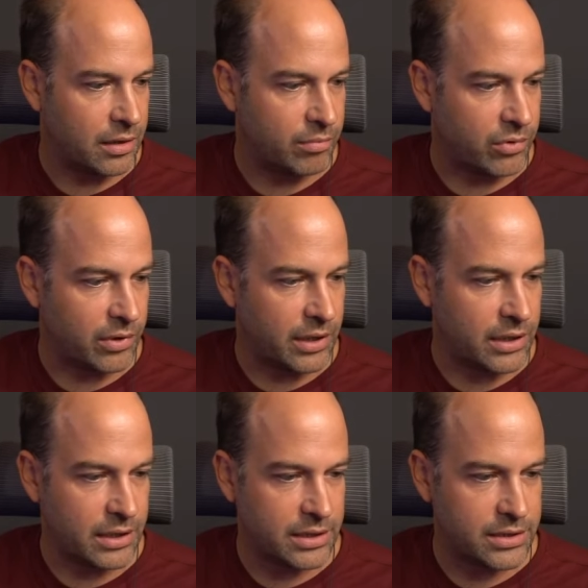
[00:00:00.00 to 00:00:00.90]

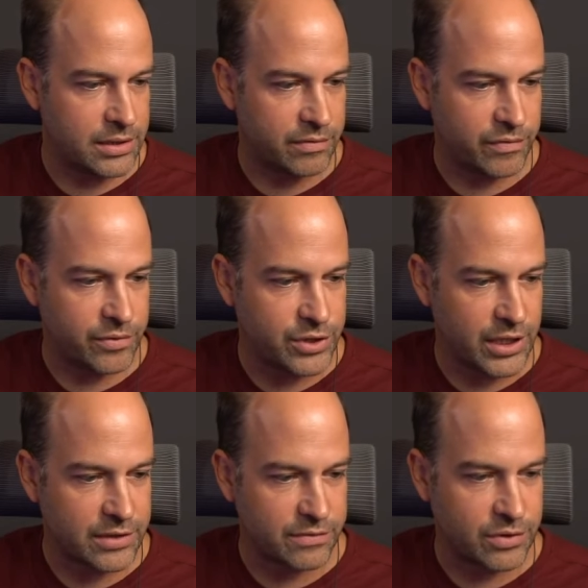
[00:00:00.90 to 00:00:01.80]
Brian, he's a Fuji
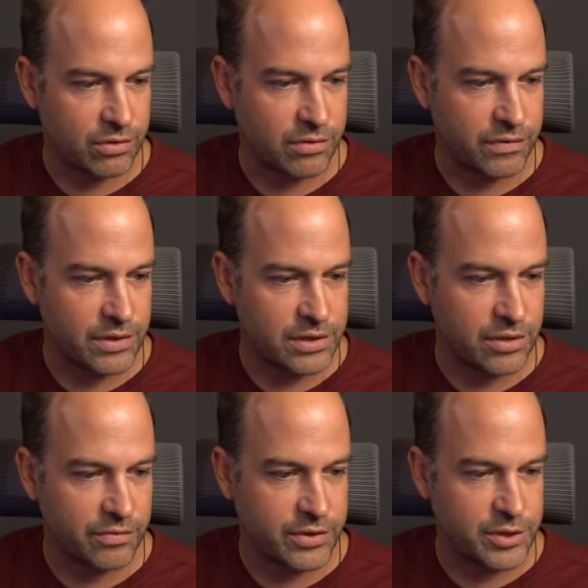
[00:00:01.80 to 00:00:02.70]
X photographer.
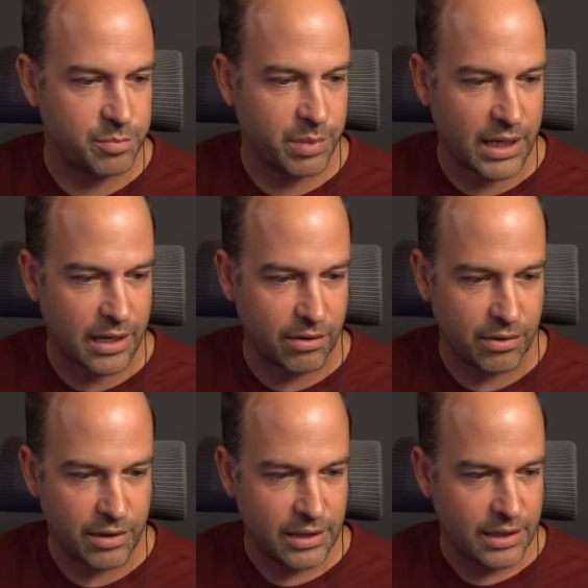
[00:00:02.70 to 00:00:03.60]
So if we just pick
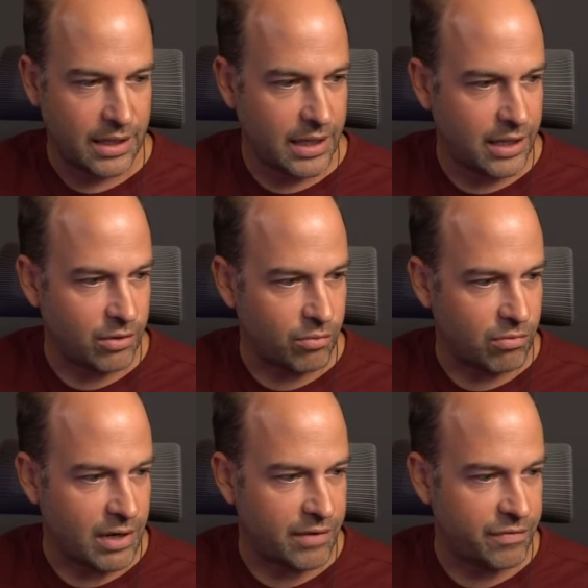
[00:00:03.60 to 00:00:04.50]
out any
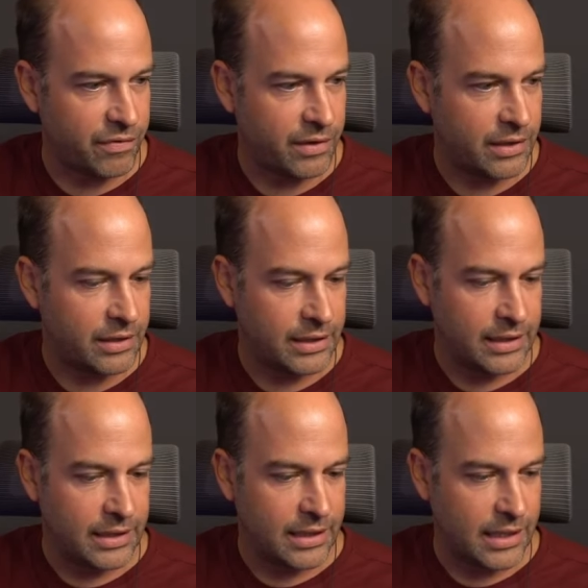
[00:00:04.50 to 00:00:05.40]
old RAF
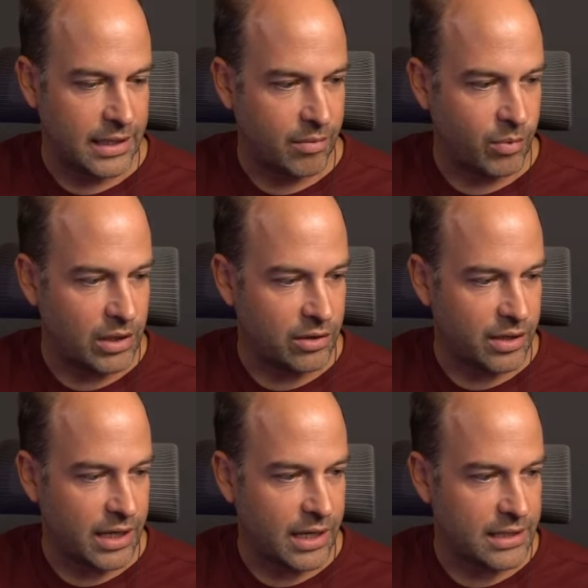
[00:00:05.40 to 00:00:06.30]
and we
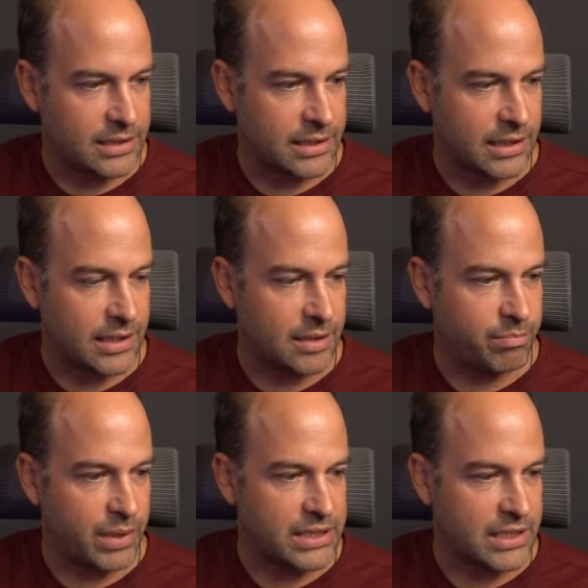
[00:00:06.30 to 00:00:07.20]
look at the
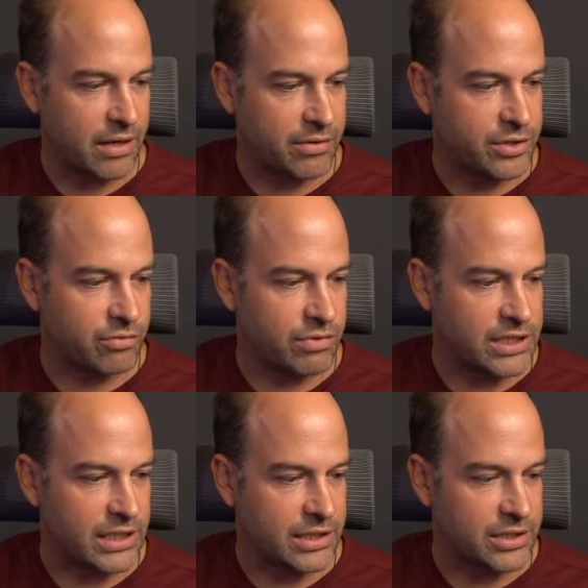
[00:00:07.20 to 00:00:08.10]
base
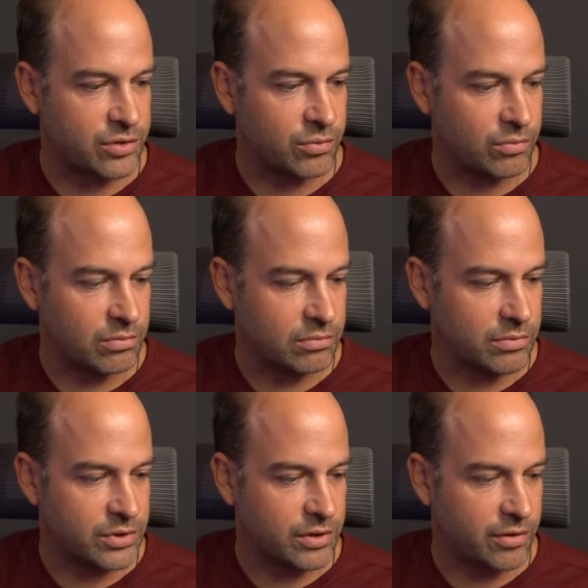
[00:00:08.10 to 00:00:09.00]
characteristics tool,
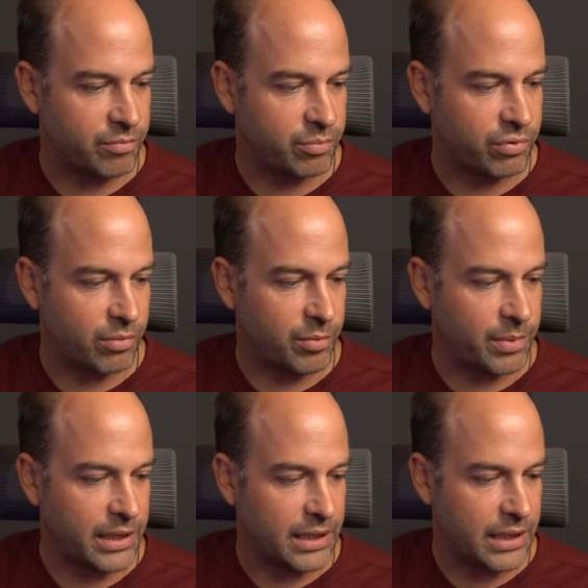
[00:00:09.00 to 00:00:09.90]
which I've
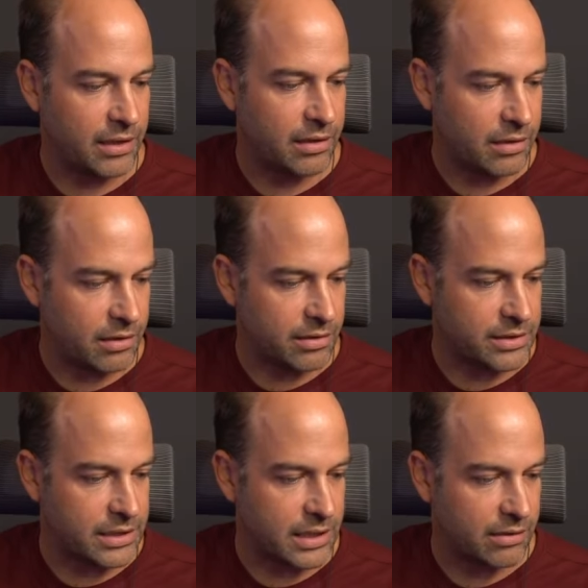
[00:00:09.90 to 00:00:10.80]
probably hidden, I know
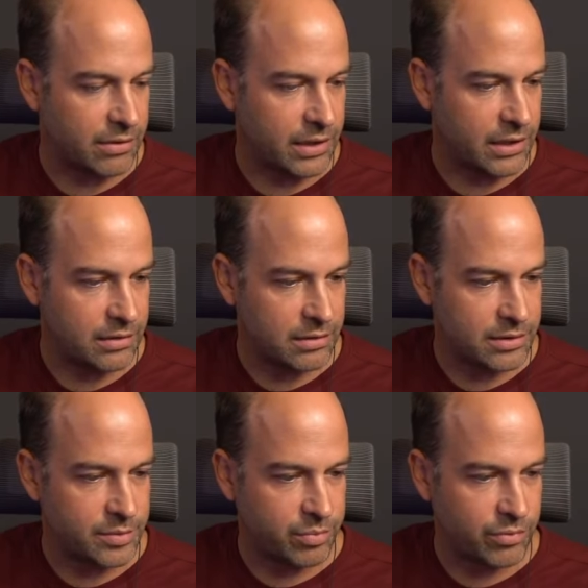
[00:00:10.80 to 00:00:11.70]
it's down here.
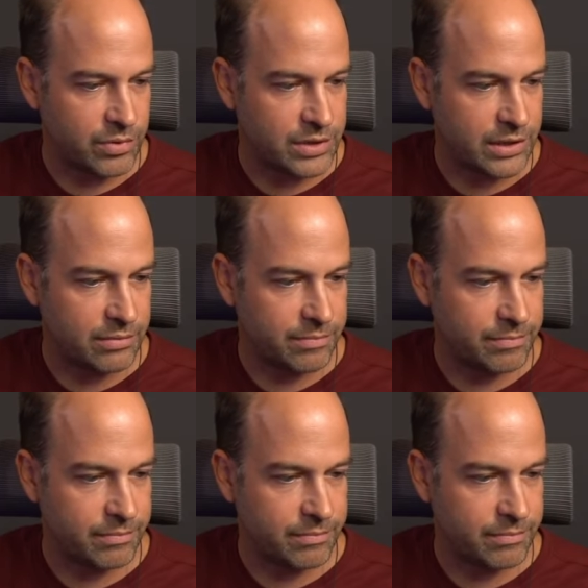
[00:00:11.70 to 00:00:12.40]
Let's pull this out.